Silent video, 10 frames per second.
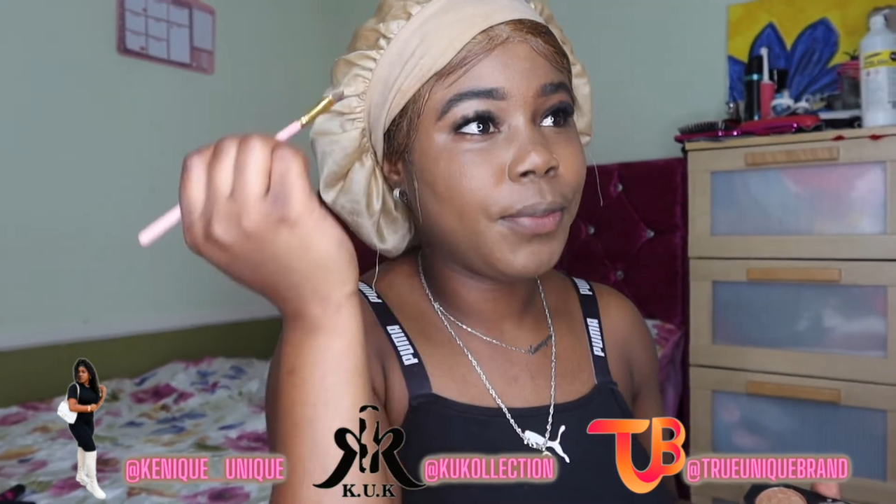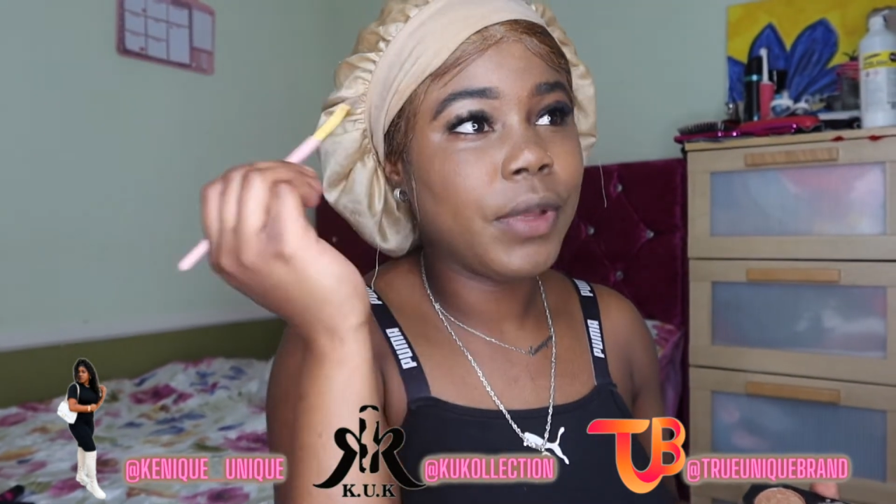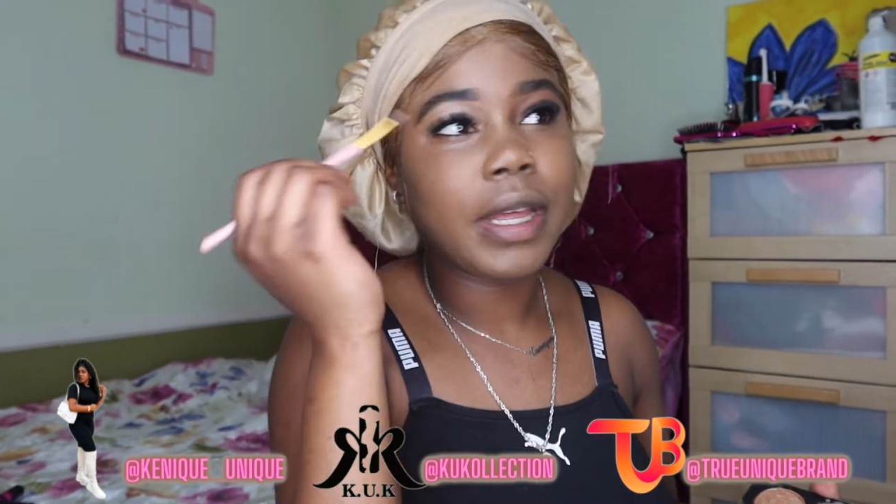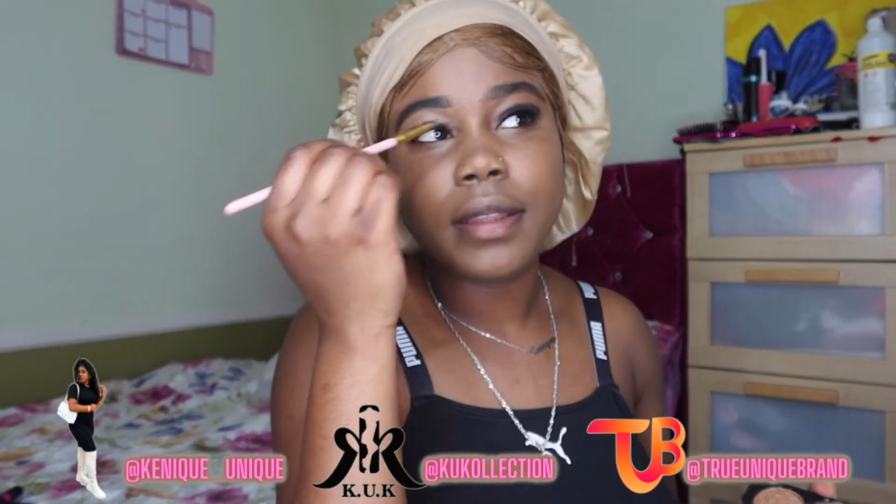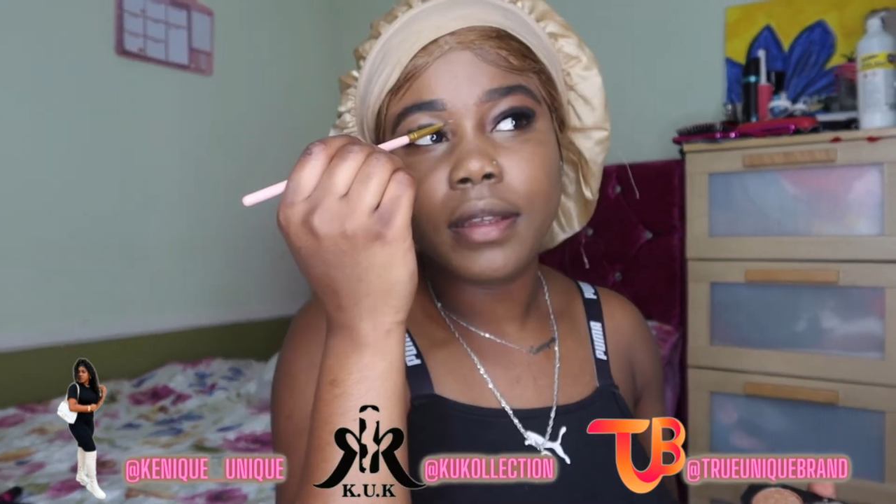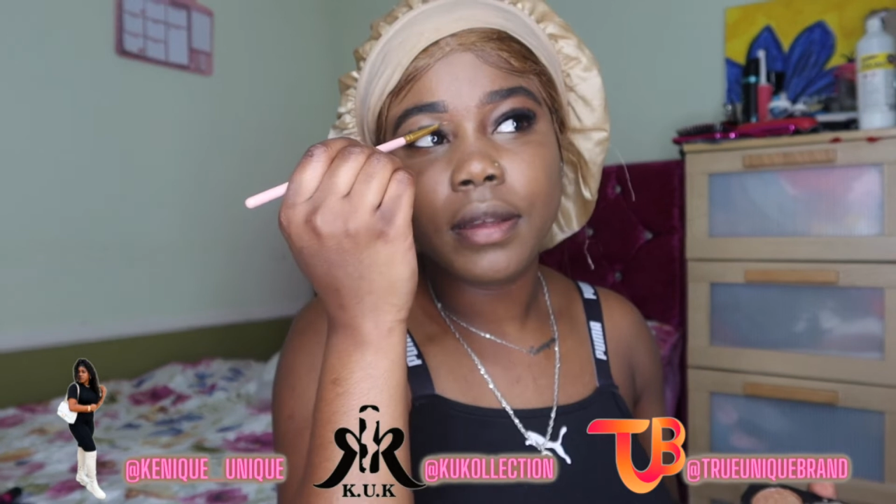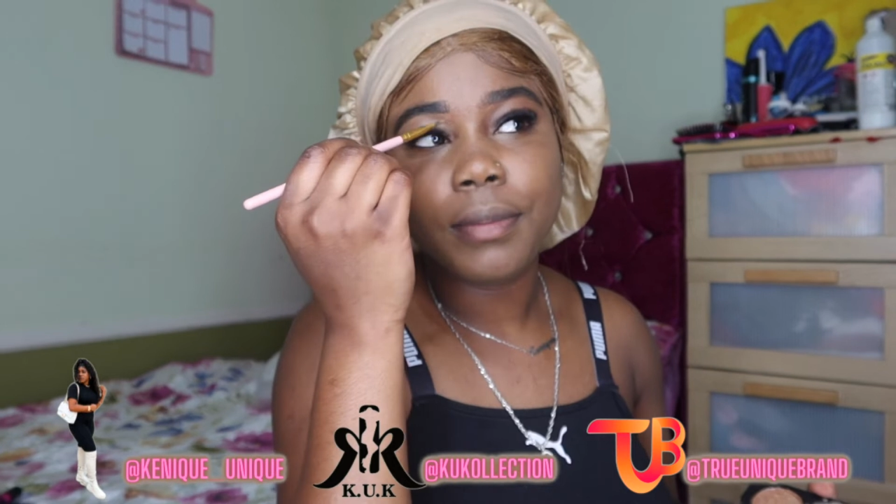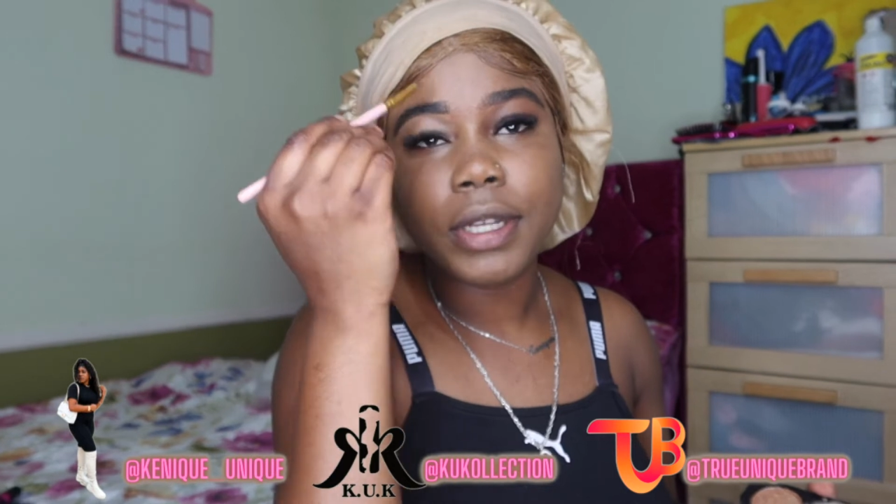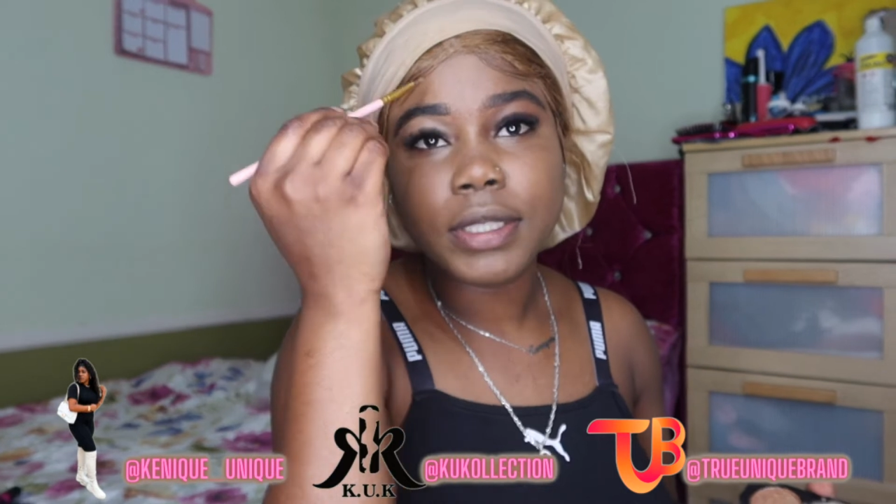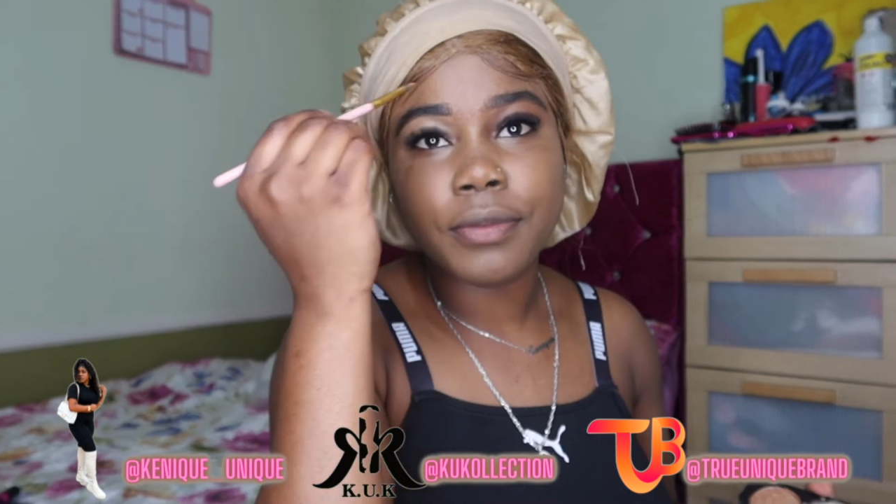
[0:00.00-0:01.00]
at the
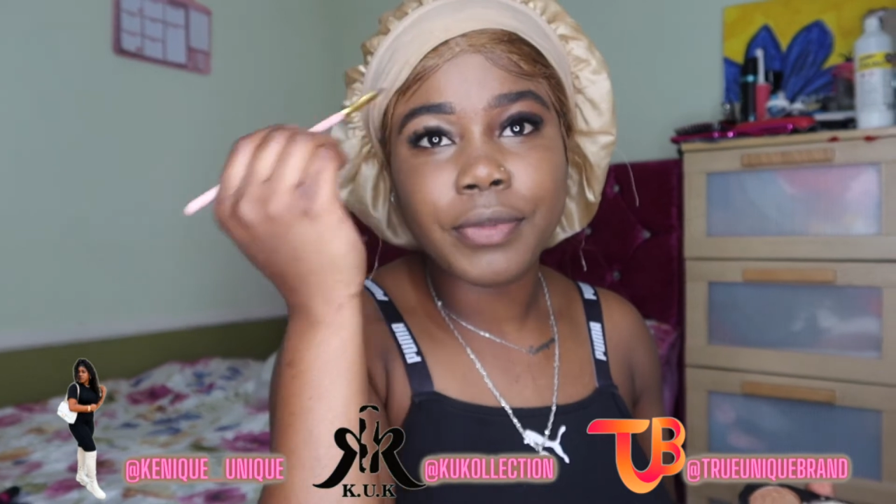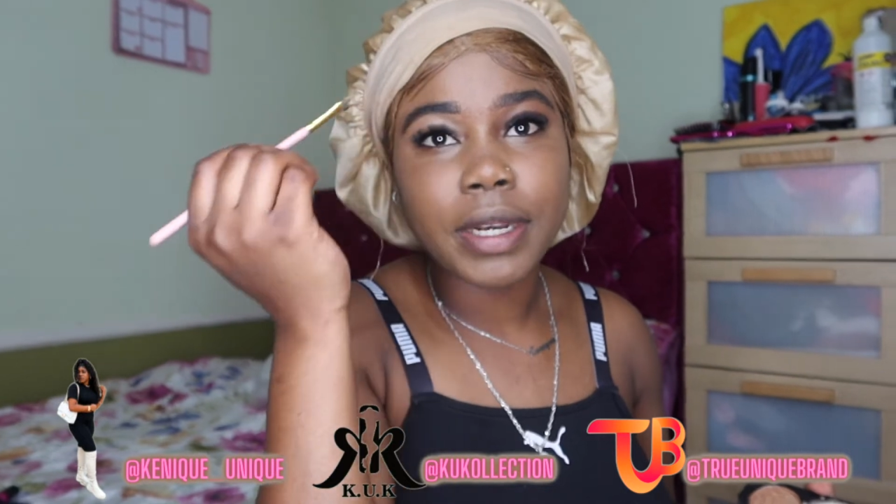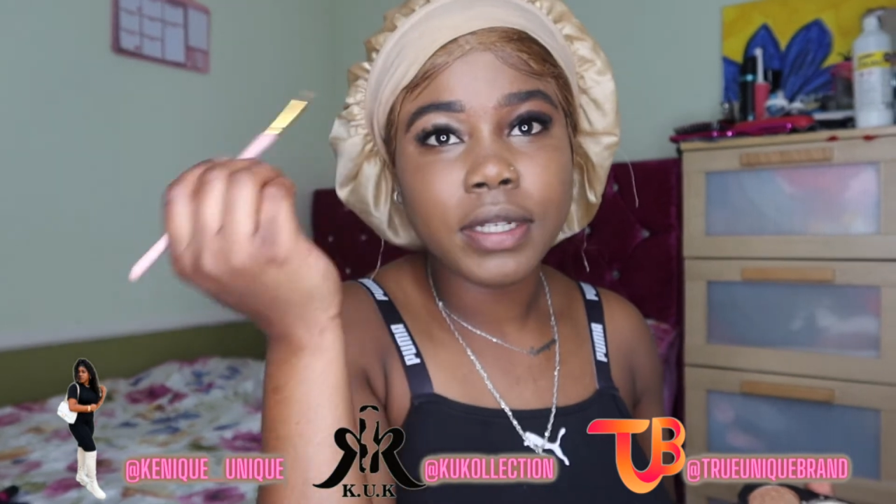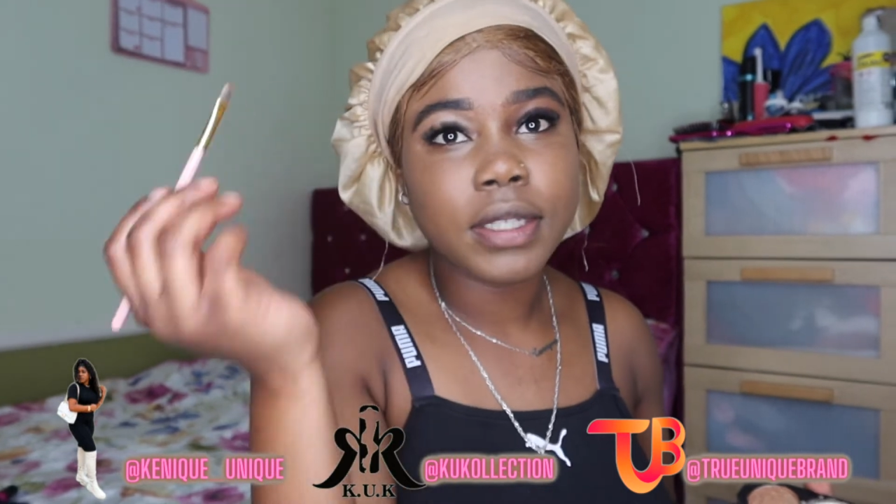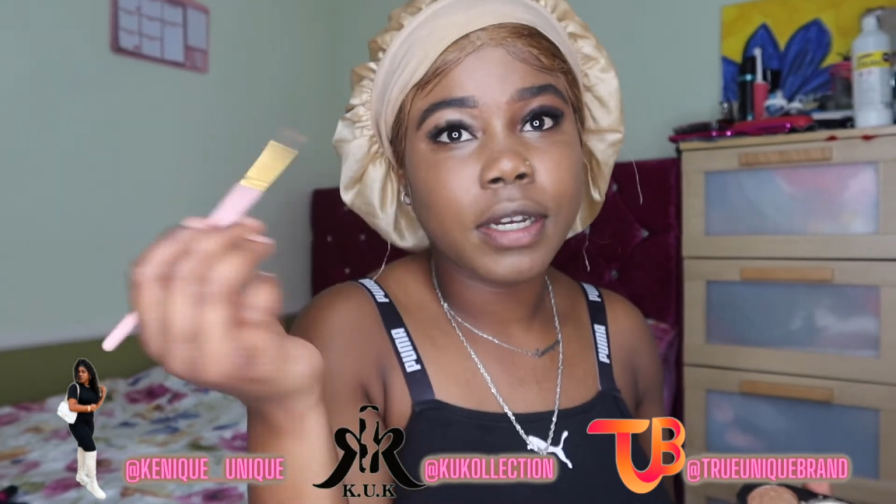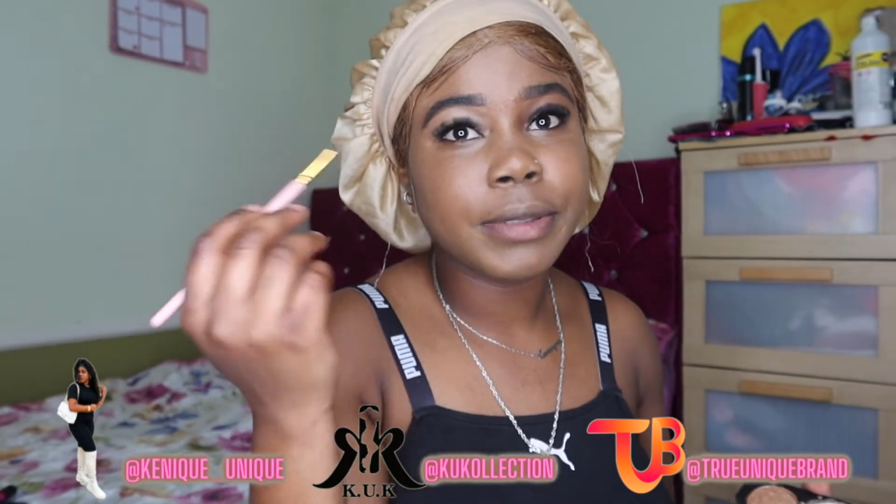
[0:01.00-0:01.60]
bottom, and the top.